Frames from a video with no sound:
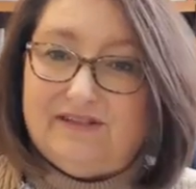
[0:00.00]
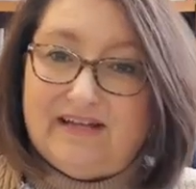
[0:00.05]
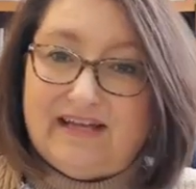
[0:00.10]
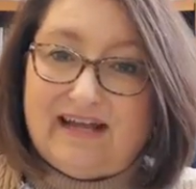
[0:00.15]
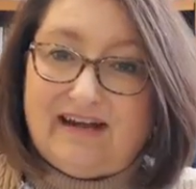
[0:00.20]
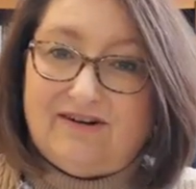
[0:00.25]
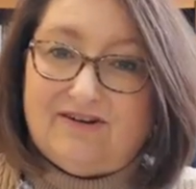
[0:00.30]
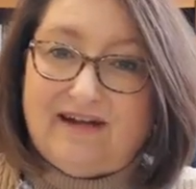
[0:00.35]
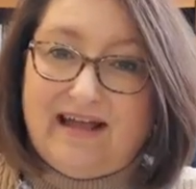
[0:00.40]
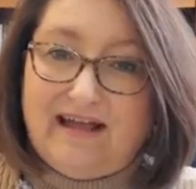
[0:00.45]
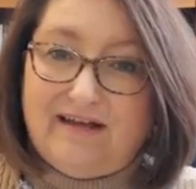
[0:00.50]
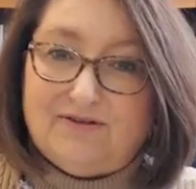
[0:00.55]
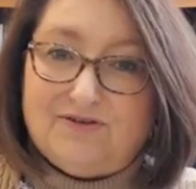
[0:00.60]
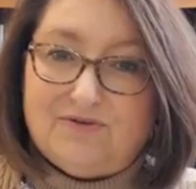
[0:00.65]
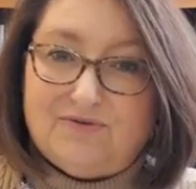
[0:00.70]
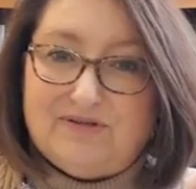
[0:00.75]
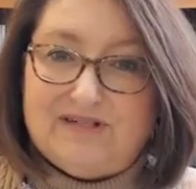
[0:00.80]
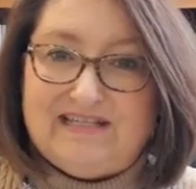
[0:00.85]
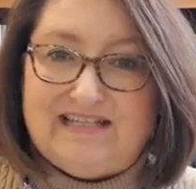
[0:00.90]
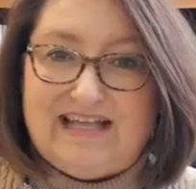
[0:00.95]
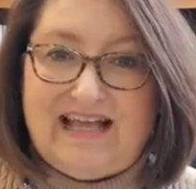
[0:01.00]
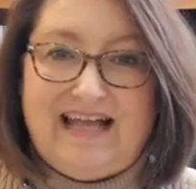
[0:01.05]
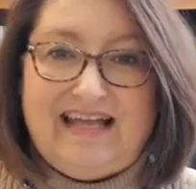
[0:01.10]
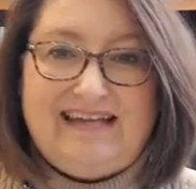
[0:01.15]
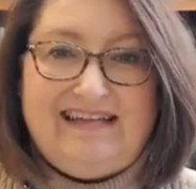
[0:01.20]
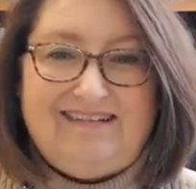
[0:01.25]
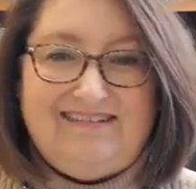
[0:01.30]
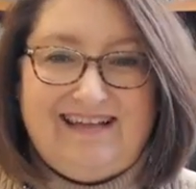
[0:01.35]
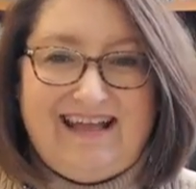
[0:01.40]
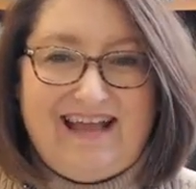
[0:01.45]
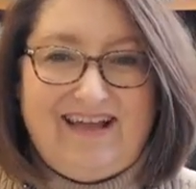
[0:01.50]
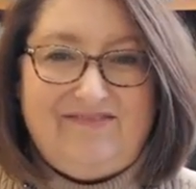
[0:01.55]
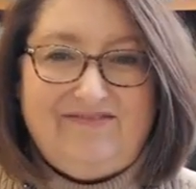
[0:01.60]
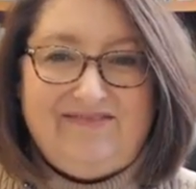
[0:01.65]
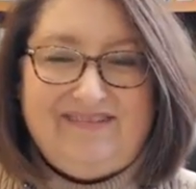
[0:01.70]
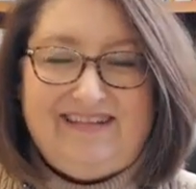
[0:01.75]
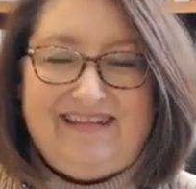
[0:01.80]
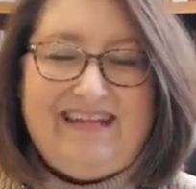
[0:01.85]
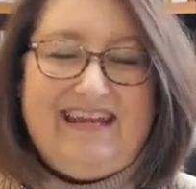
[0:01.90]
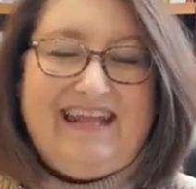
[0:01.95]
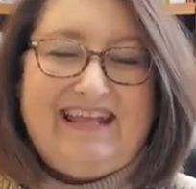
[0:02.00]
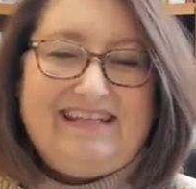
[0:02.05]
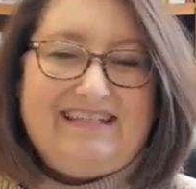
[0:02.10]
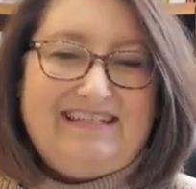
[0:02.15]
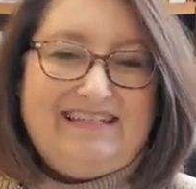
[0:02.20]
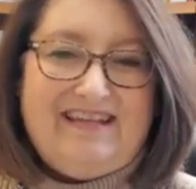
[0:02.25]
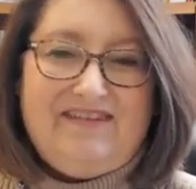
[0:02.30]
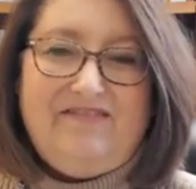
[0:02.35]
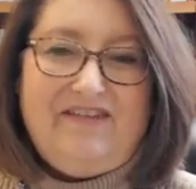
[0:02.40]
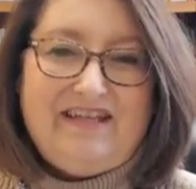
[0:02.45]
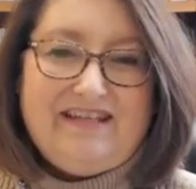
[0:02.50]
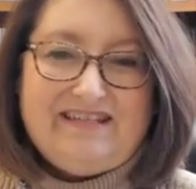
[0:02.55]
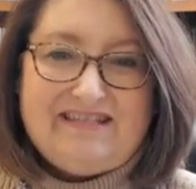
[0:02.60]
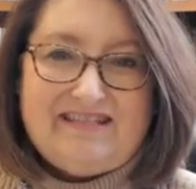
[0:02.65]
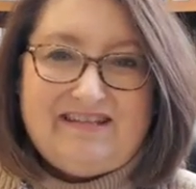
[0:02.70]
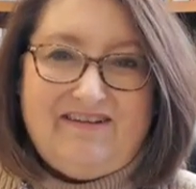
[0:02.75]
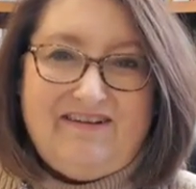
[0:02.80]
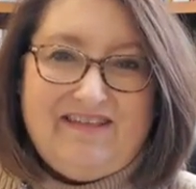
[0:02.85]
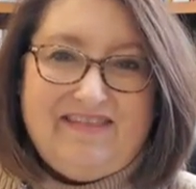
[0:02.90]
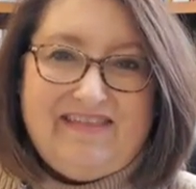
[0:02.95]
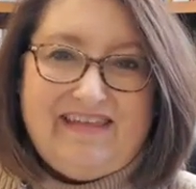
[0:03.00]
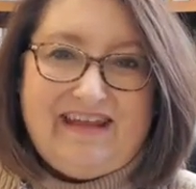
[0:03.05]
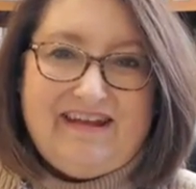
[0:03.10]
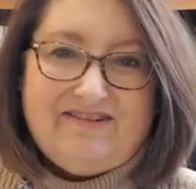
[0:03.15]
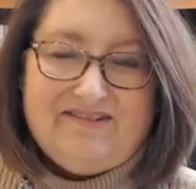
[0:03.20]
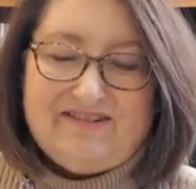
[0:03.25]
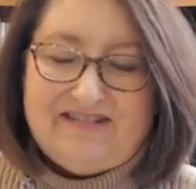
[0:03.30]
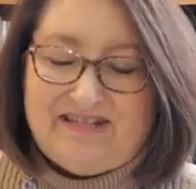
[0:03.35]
Look at our outdoor sign. It'll have the next events on there.